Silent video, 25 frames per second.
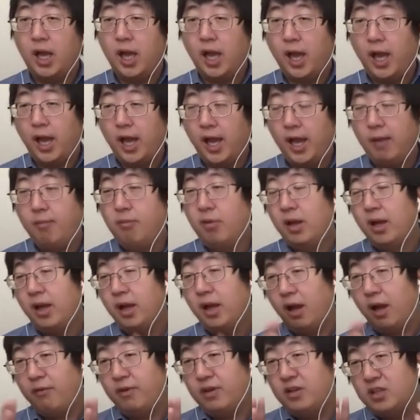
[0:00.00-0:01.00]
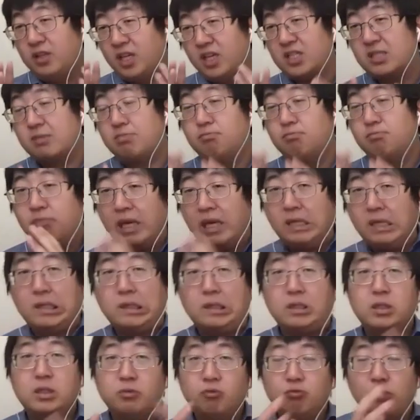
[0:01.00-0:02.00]
And I think this make
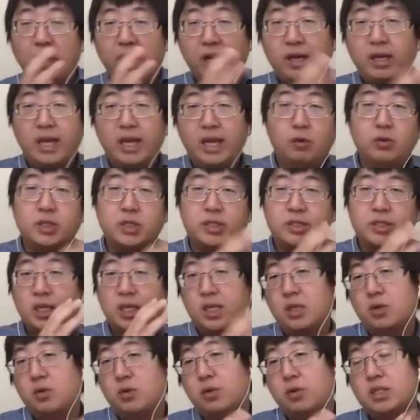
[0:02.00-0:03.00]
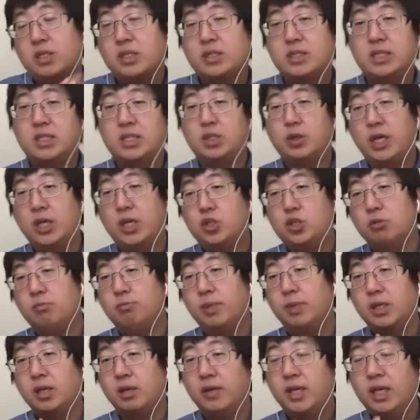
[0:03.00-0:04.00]
right now the security situation
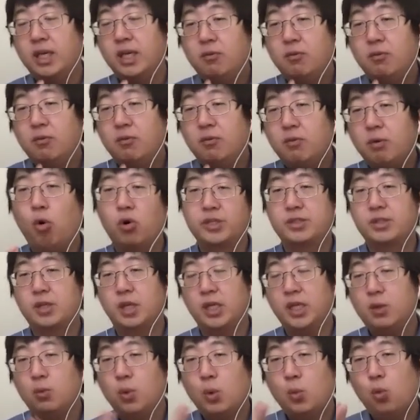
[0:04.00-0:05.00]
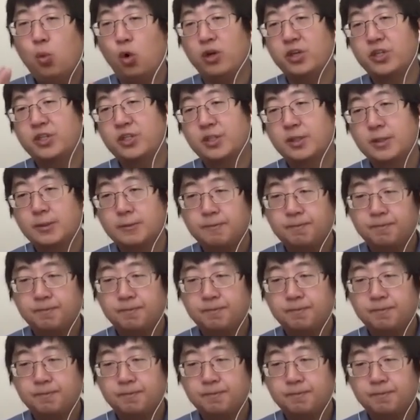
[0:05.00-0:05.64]
become even worse.